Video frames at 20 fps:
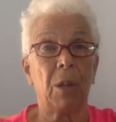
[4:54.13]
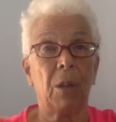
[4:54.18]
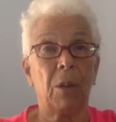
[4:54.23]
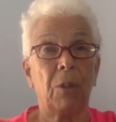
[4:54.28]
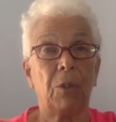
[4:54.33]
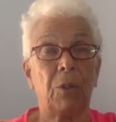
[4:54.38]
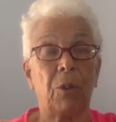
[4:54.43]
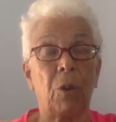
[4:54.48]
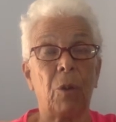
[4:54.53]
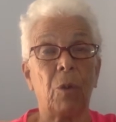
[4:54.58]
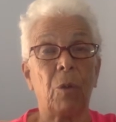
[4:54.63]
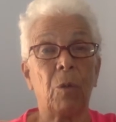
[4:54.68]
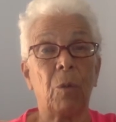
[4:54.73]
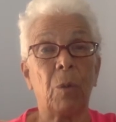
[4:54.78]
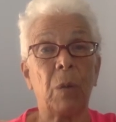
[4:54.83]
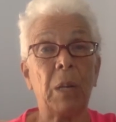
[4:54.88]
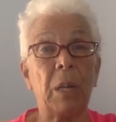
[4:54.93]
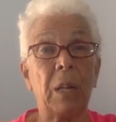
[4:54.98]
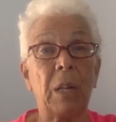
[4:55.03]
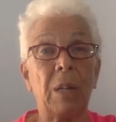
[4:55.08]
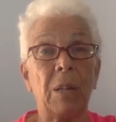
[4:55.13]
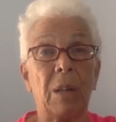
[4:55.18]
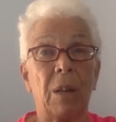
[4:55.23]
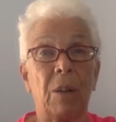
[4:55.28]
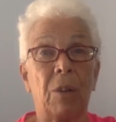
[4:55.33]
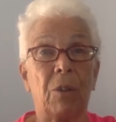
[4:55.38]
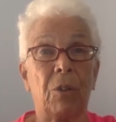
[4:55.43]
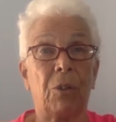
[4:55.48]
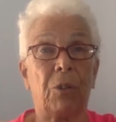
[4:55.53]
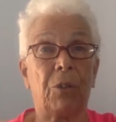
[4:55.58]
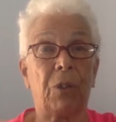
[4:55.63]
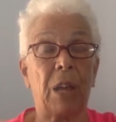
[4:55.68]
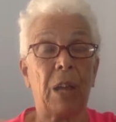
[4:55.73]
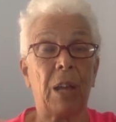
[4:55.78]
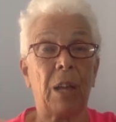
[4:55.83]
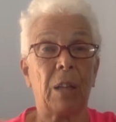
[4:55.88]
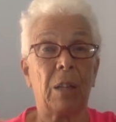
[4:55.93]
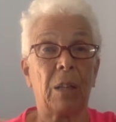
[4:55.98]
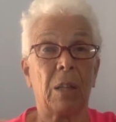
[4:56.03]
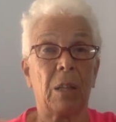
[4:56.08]
So we need to
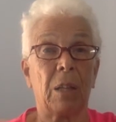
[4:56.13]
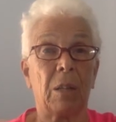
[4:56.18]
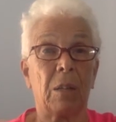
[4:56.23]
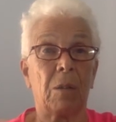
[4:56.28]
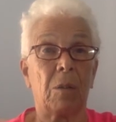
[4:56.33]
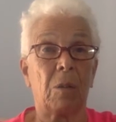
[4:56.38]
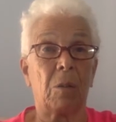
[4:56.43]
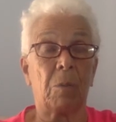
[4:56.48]
understand that